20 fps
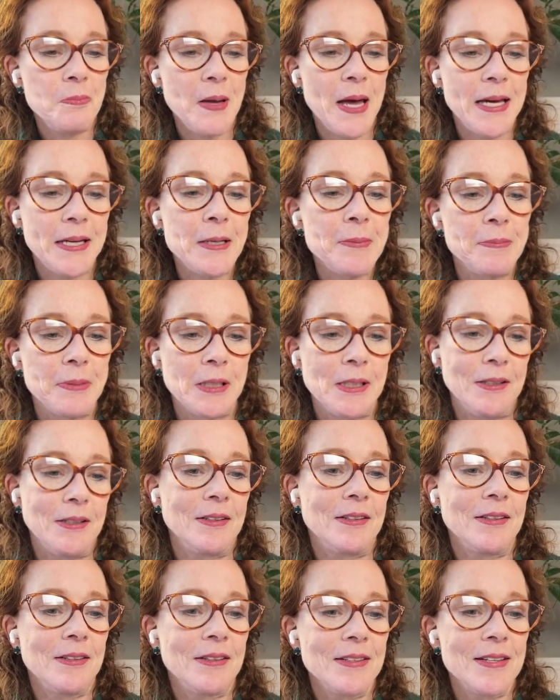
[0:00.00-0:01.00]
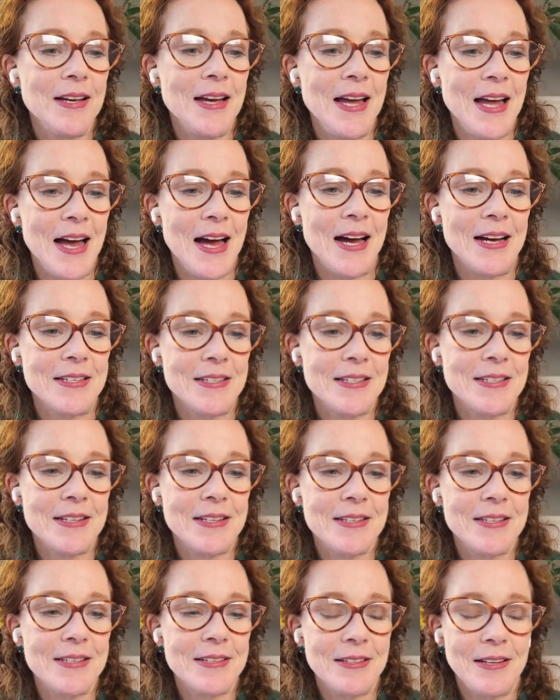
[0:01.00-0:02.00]
Petable
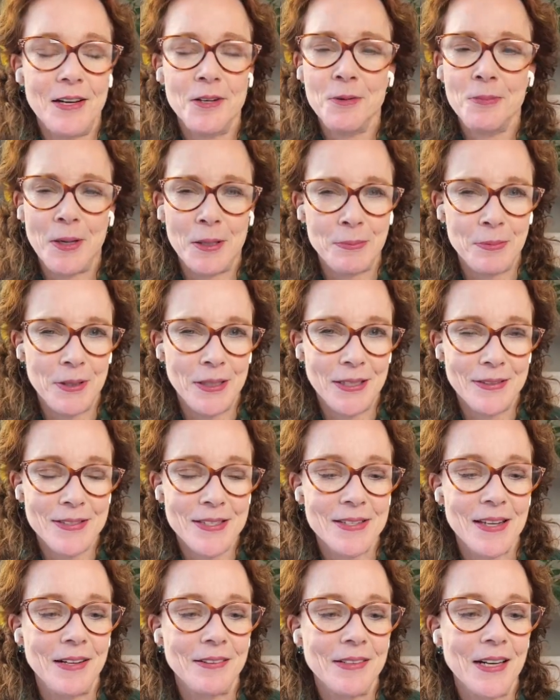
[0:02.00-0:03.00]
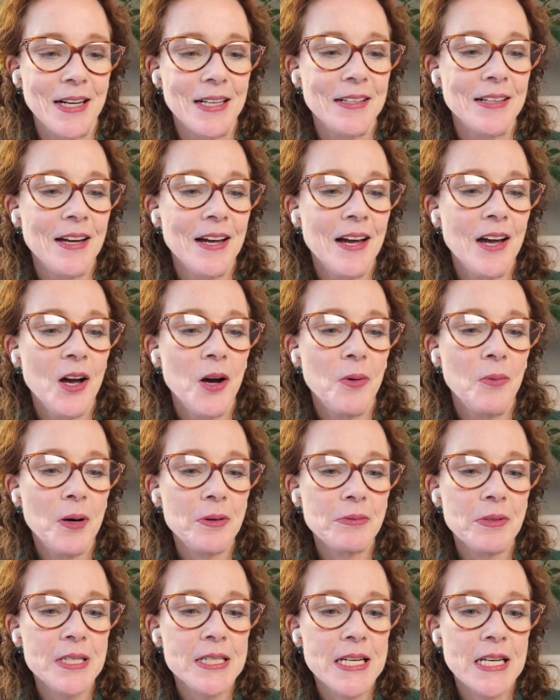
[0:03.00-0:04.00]
asks, I hope I pronounced that right,
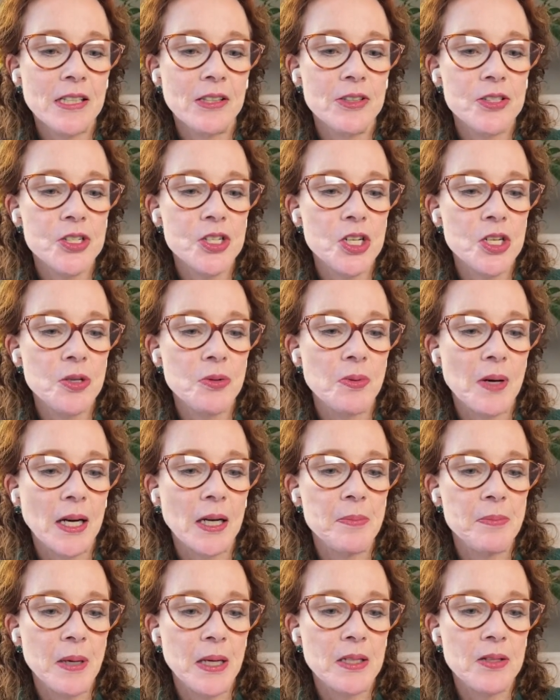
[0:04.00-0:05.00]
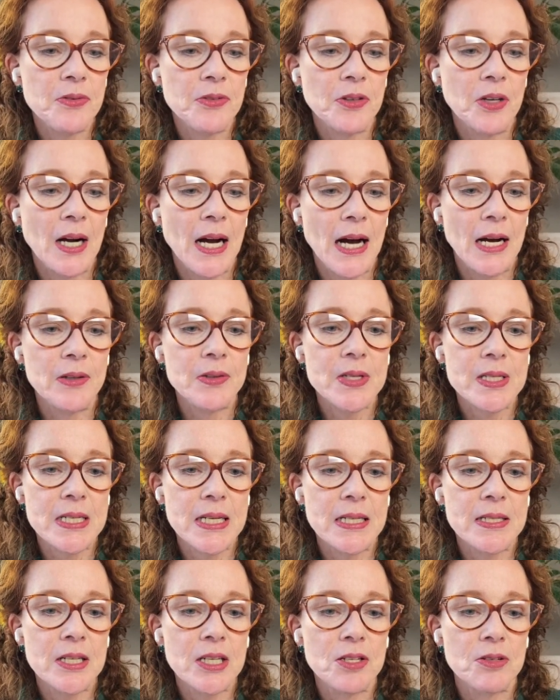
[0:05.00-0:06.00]
what retailers do you recommend for
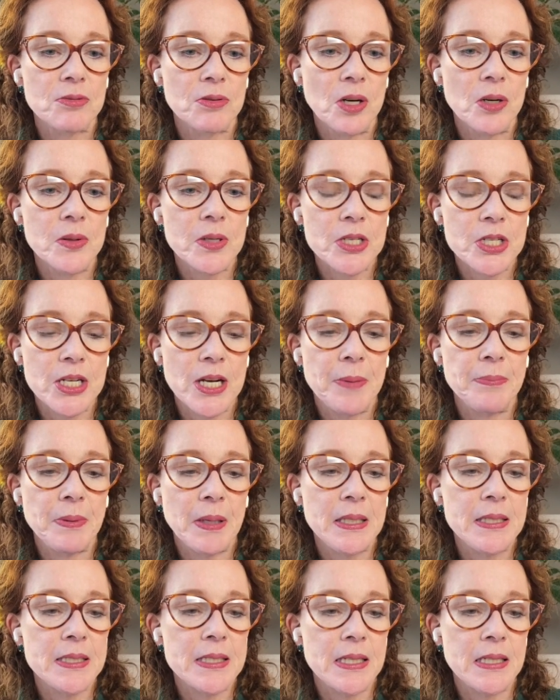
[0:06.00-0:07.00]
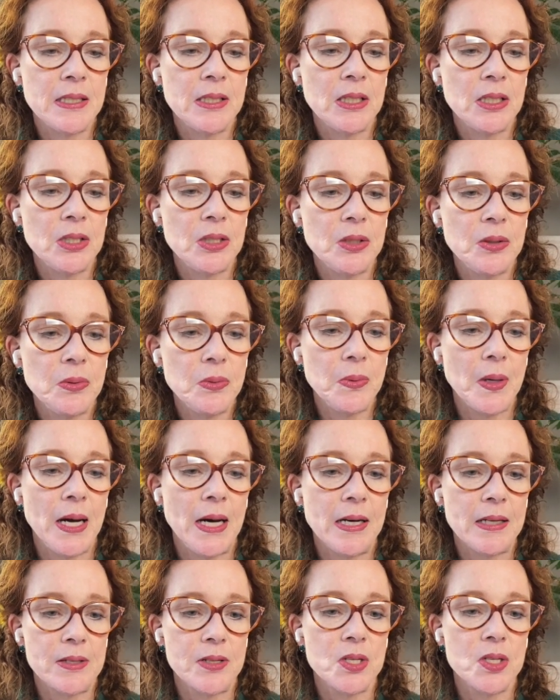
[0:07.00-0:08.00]
outstanding grower champagnes in the
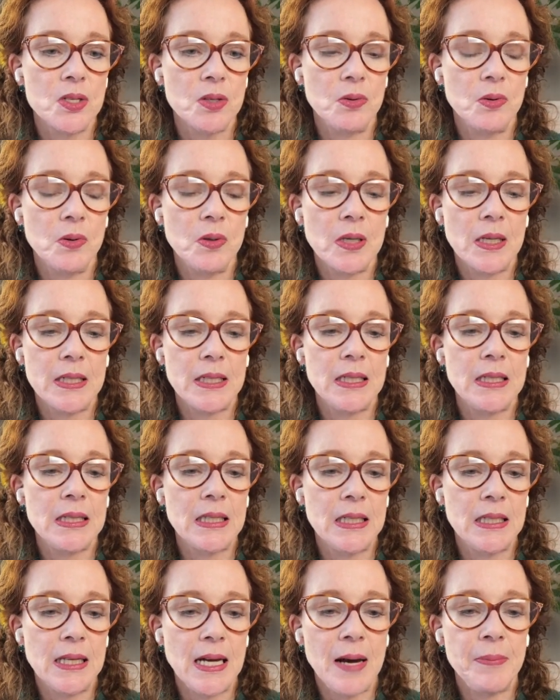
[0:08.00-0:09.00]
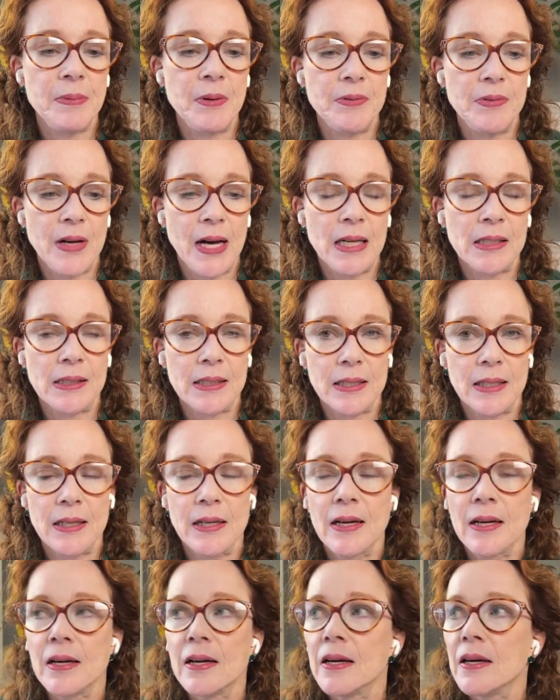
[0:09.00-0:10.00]
US or in the Napa Valley?
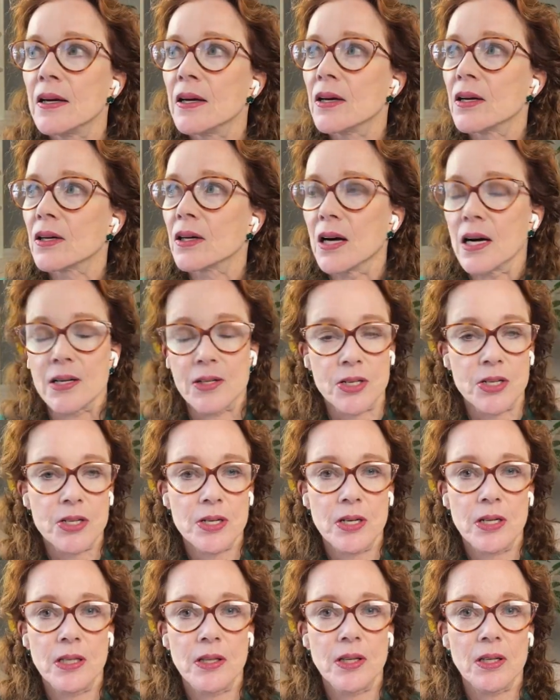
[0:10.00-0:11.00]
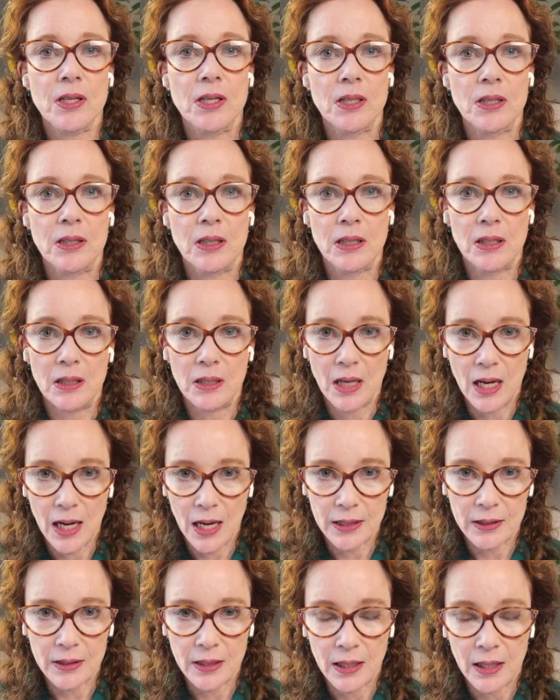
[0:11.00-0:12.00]
Gosh, there are a
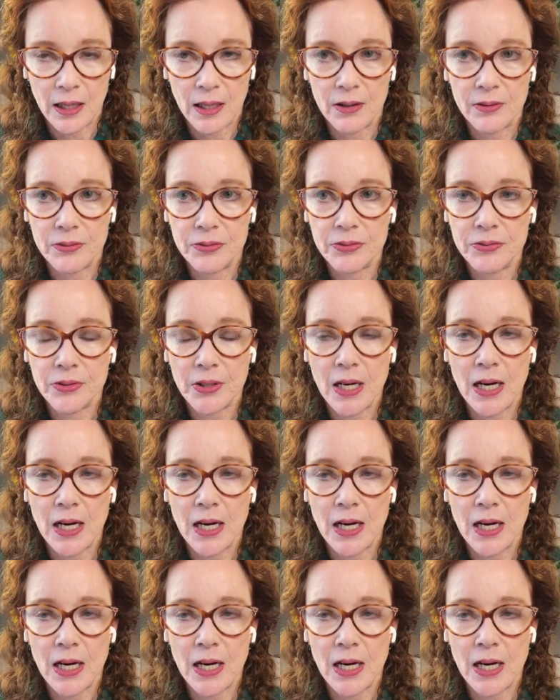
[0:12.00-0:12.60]
lot of